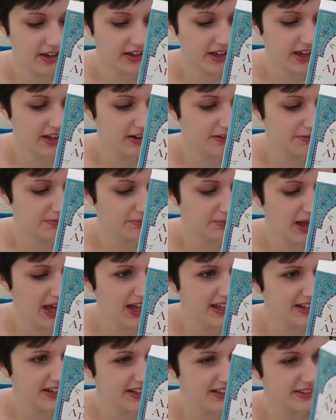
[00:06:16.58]
that kind of
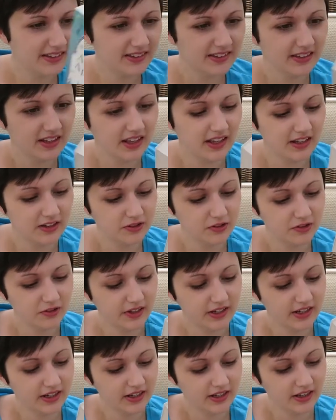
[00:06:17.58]
palace
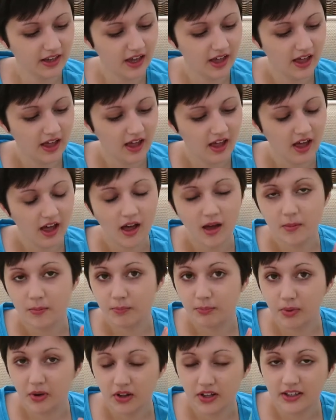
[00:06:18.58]
intrigue.
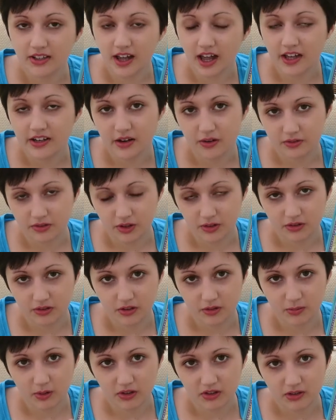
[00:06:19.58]
But I don't know
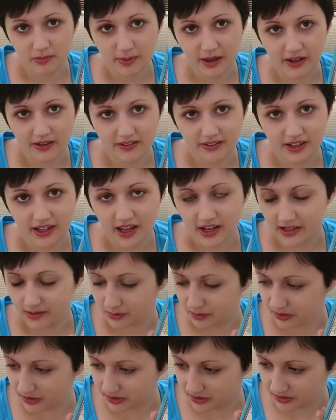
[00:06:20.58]
too much about it and
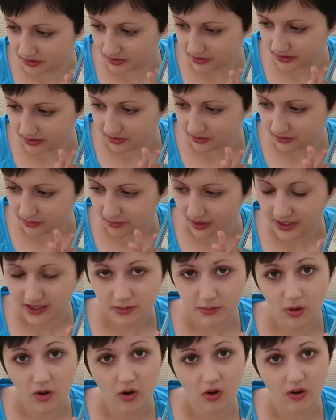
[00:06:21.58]
I'm not going to look into
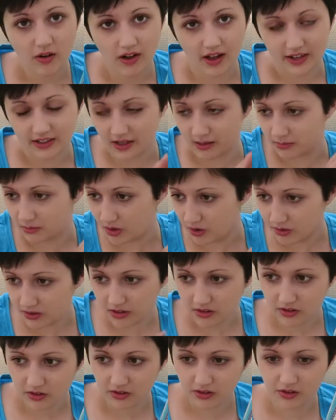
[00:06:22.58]
anymore and I'm not
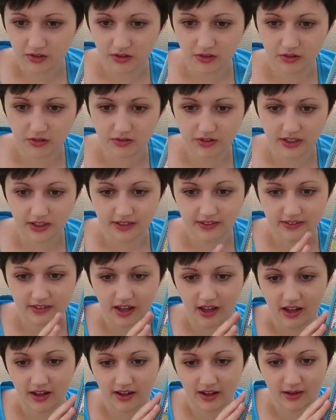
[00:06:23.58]
going to look on Goodreads.
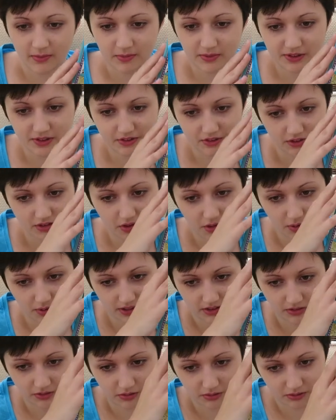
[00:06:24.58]
I am just
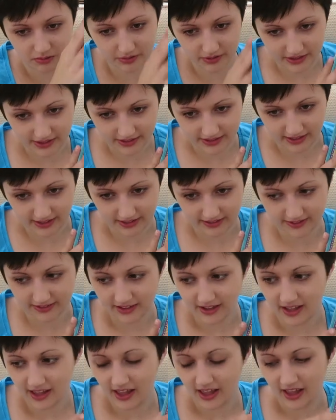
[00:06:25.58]
going to read it
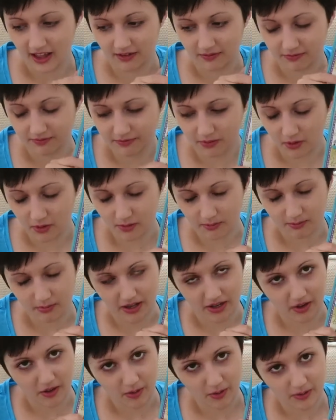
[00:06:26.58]
and form
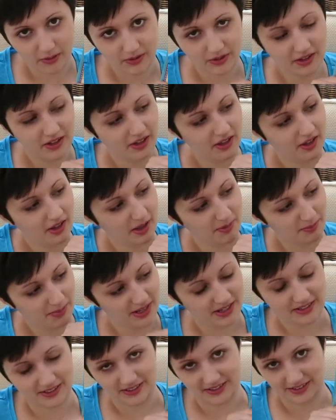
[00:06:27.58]
my own
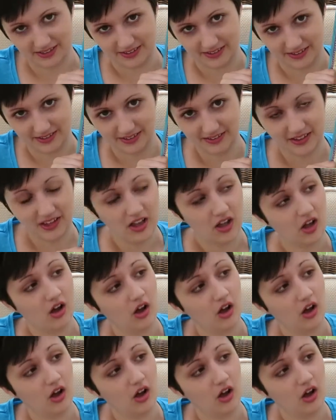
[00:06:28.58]
opinions